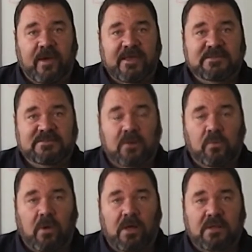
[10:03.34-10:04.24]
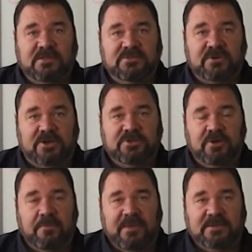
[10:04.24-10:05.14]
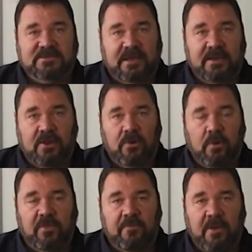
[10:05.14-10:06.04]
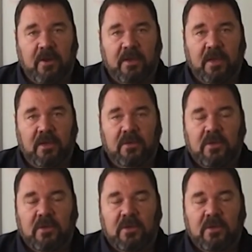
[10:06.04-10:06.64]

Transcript: ways that wall construction are being done here in North America.